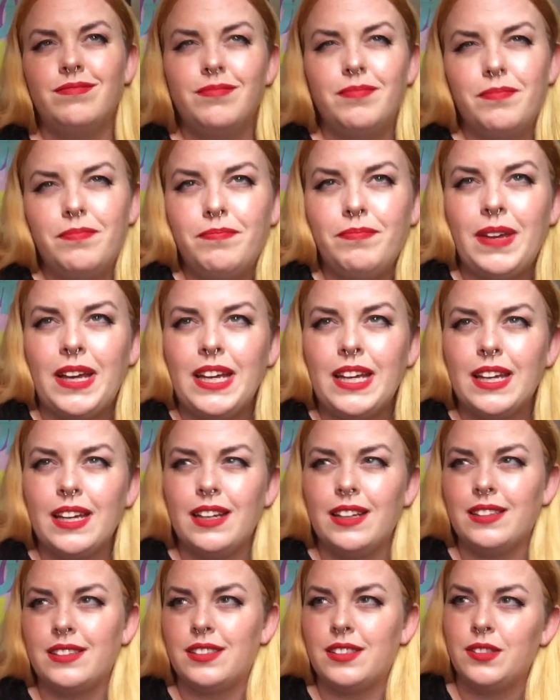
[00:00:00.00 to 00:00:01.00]
make
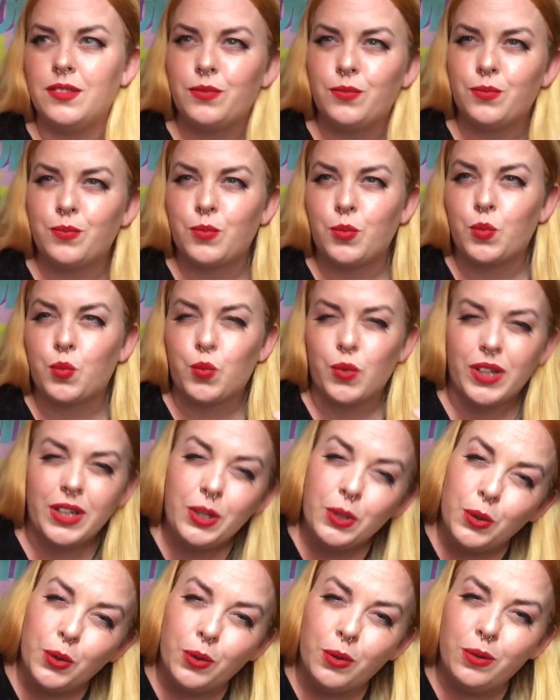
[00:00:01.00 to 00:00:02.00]
it
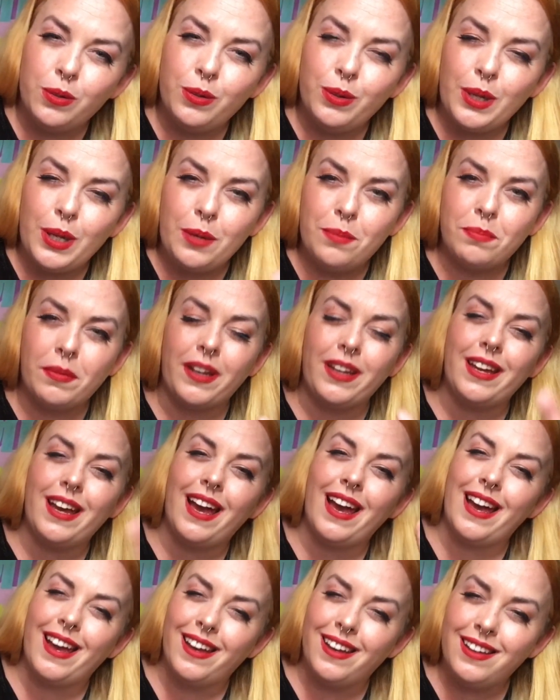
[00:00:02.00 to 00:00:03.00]
real in my
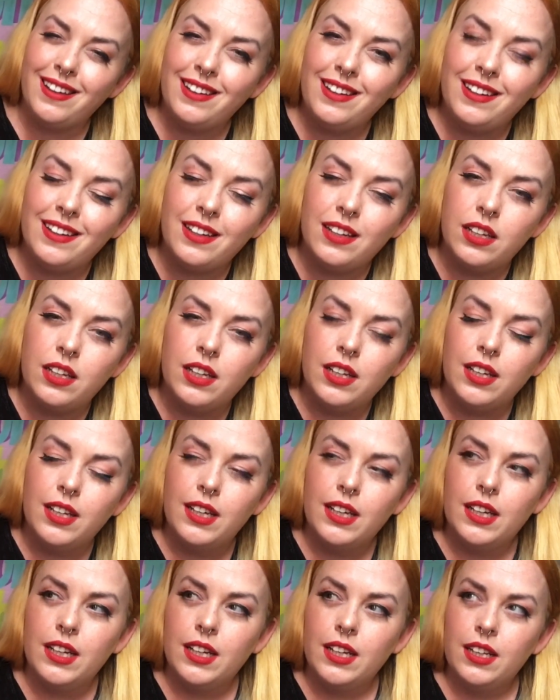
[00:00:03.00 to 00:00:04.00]
head
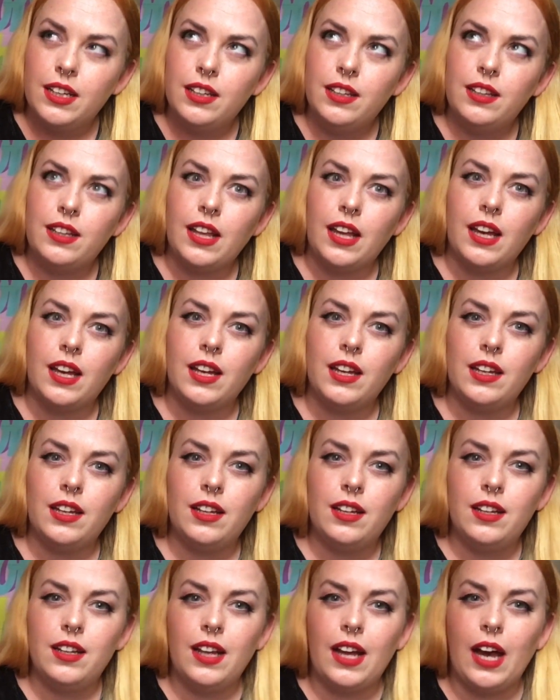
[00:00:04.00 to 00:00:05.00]
that
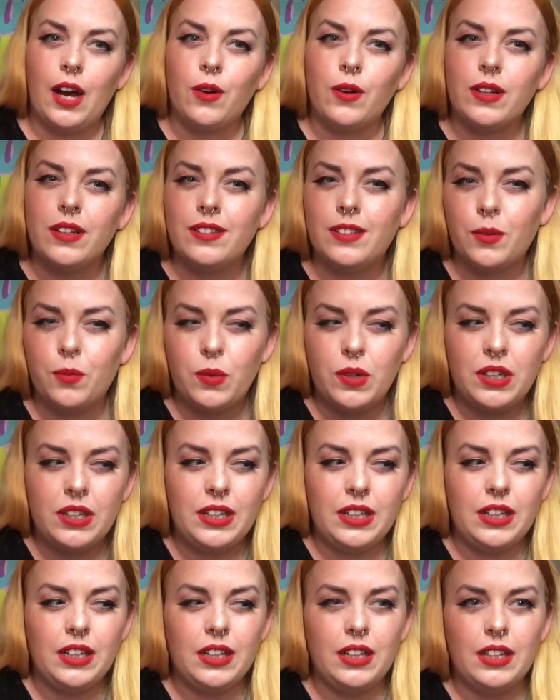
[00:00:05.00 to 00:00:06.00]
how can
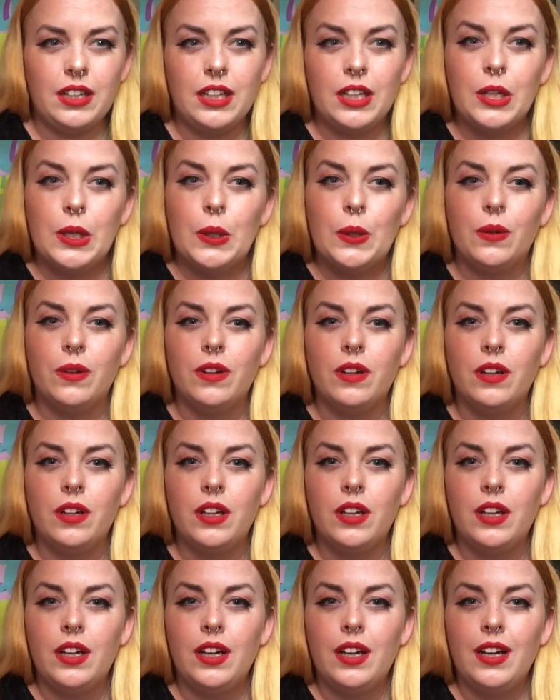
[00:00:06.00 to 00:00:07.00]
someone kill
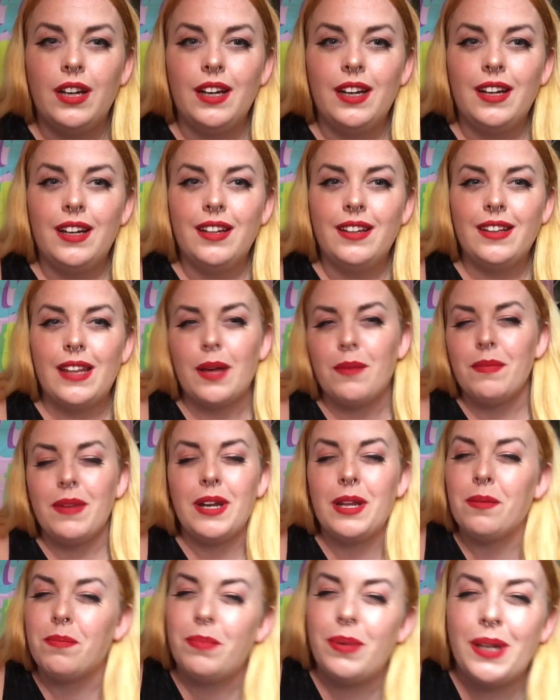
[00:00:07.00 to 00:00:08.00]
that
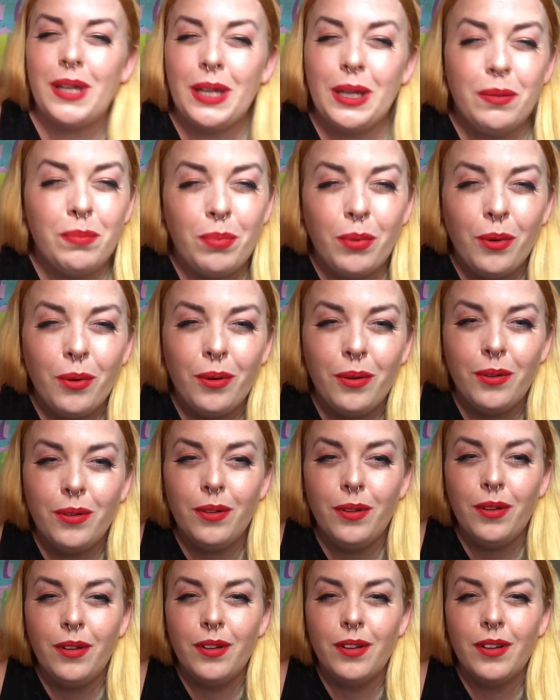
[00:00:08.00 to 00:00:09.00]
many people?